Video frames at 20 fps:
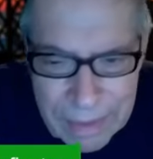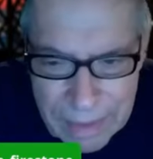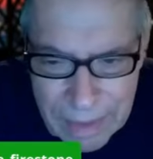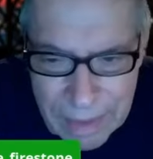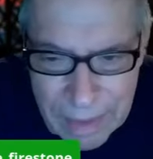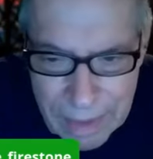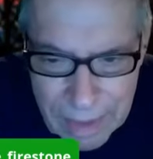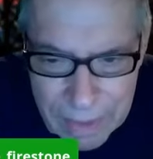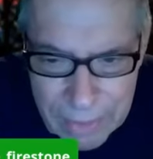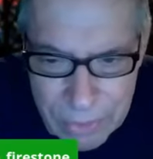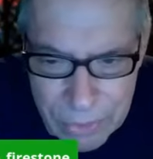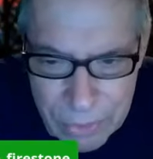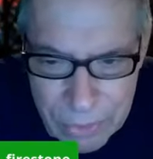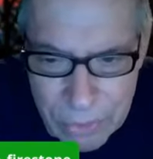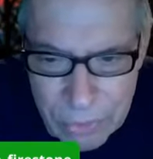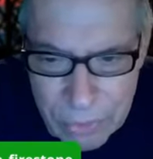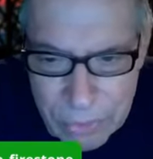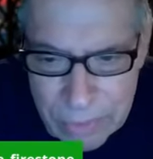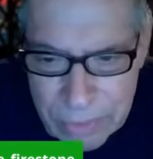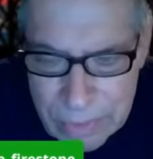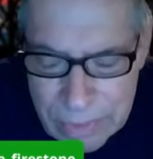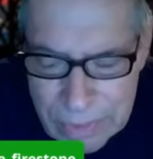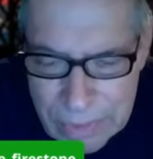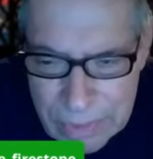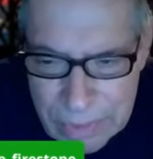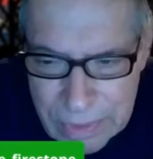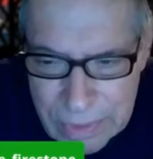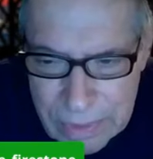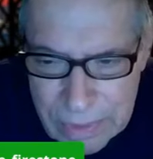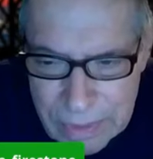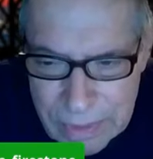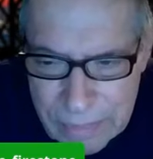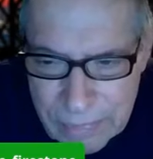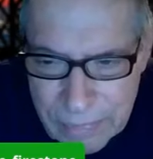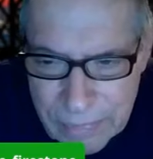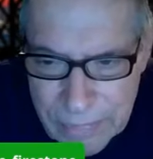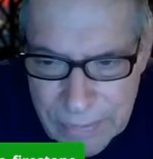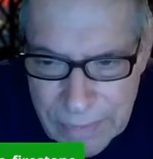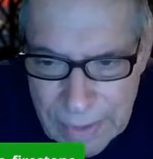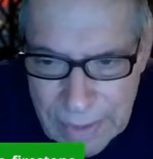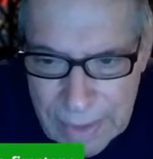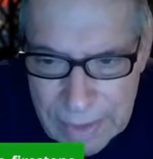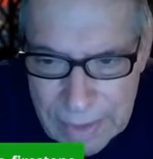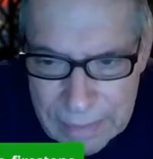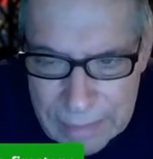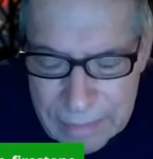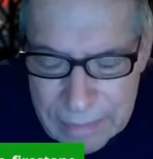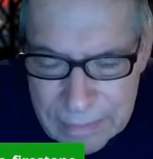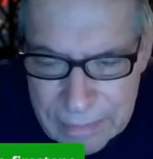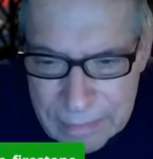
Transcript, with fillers: Then I knew that